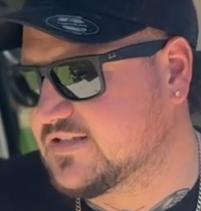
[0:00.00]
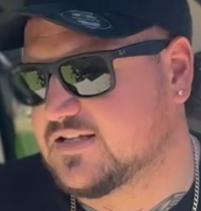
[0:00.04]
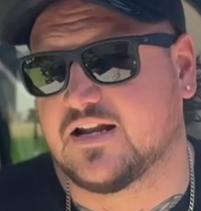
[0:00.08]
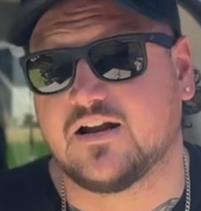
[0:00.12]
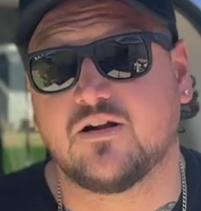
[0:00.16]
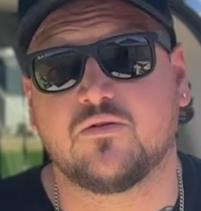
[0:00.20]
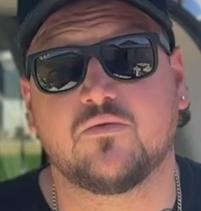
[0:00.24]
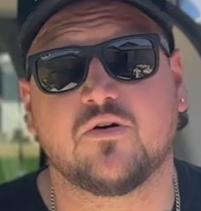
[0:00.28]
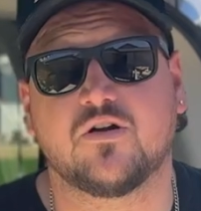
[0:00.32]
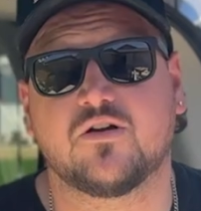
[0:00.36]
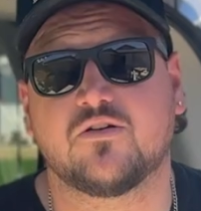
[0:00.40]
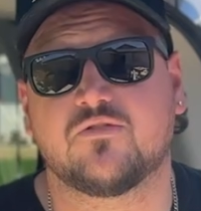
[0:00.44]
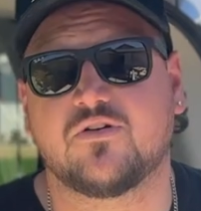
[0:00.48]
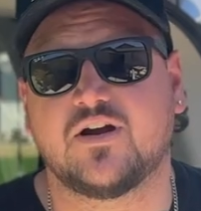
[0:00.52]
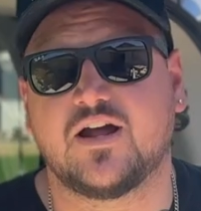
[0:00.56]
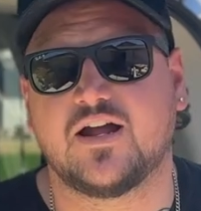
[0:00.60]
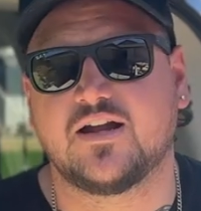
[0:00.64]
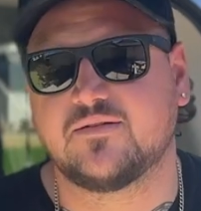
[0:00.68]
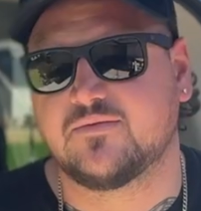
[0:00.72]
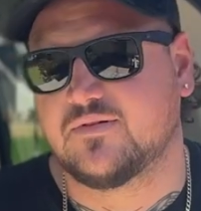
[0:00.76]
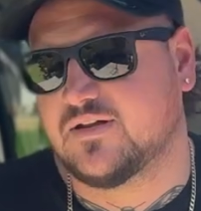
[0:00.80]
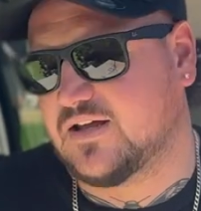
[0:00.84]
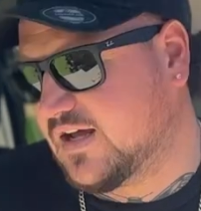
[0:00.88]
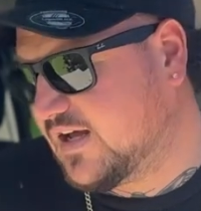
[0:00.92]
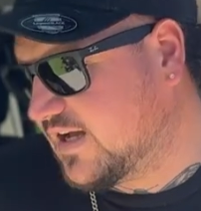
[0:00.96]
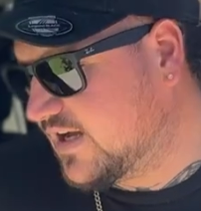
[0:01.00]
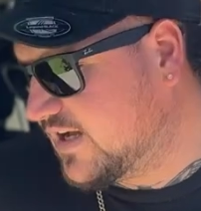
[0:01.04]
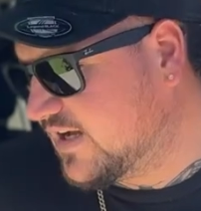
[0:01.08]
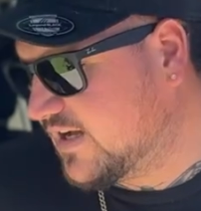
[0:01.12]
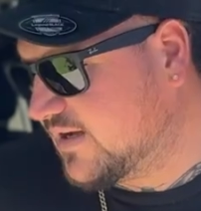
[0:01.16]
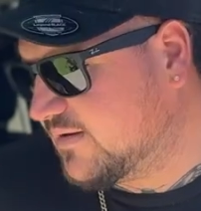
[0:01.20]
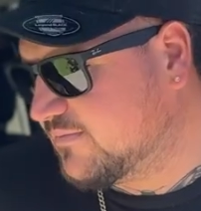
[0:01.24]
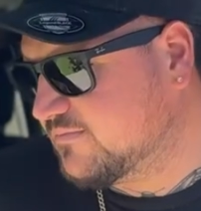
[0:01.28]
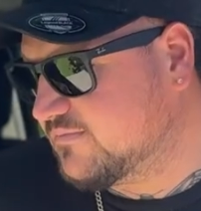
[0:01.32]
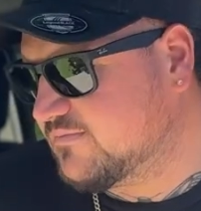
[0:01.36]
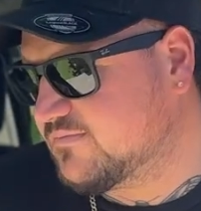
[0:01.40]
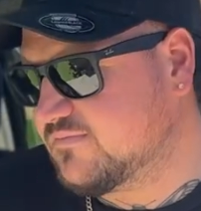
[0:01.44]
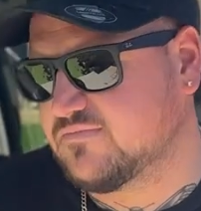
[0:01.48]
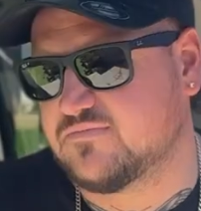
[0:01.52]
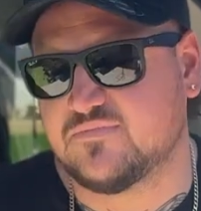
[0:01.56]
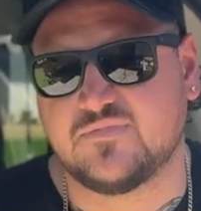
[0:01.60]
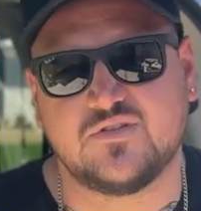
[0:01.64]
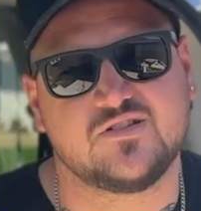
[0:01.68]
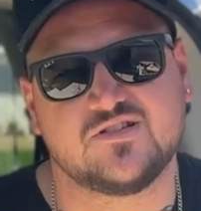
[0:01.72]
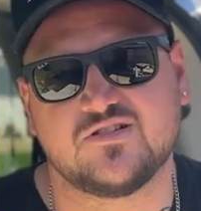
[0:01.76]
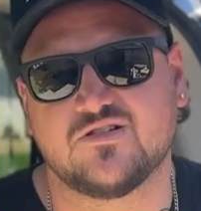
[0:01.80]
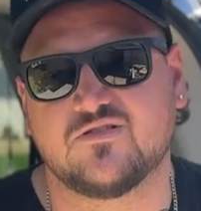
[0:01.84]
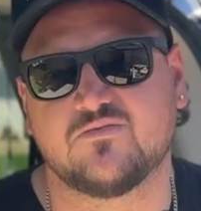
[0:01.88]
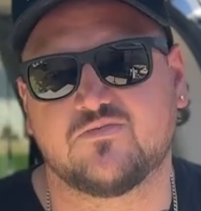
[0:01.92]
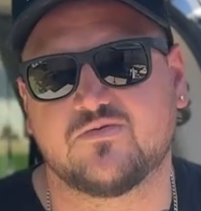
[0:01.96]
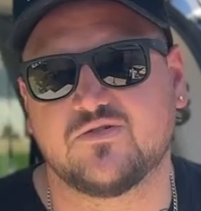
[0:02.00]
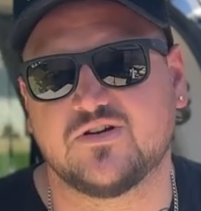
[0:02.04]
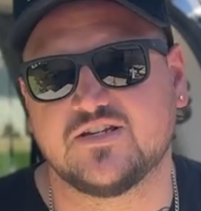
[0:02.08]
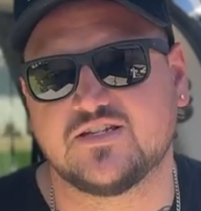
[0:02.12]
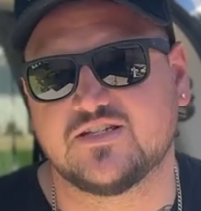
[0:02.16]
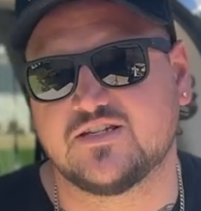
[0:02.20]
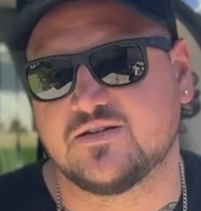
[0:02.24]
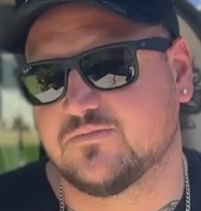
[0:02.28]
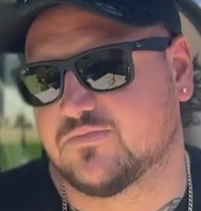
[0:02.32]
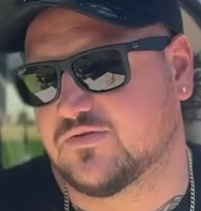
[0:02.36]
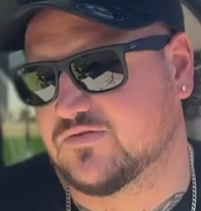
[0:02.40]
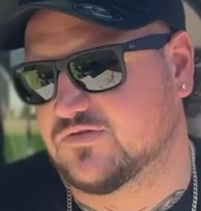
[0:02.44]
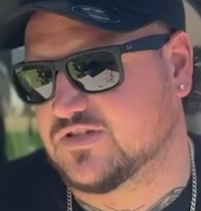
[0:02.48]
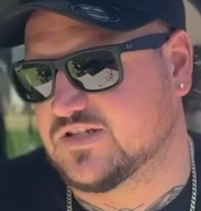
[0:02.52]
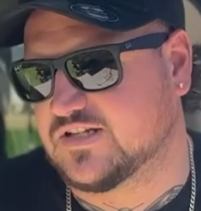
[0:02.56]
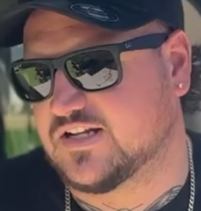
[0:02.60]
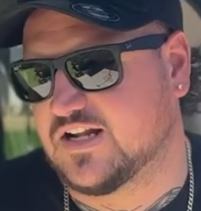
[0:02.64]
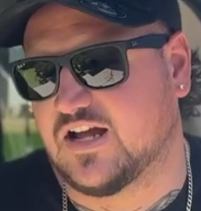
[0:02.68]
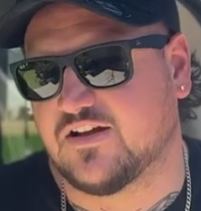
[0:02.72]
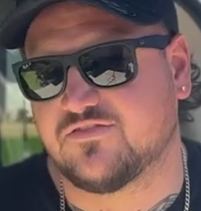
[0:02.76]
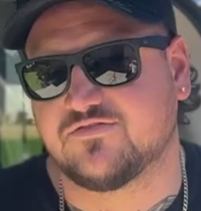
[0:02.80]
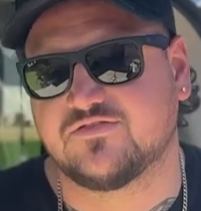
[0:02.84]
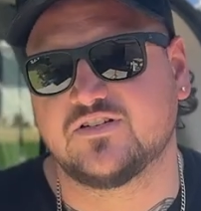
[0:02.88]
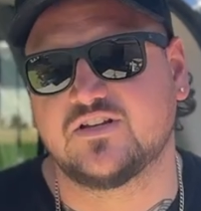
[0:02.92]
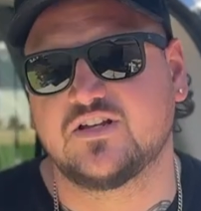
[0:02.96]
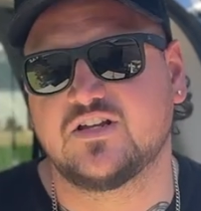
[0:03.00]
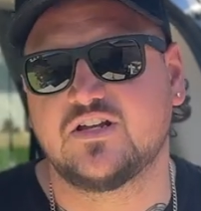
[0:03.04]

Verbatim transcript: that I want to run. Um, it's all pretty simple stuff.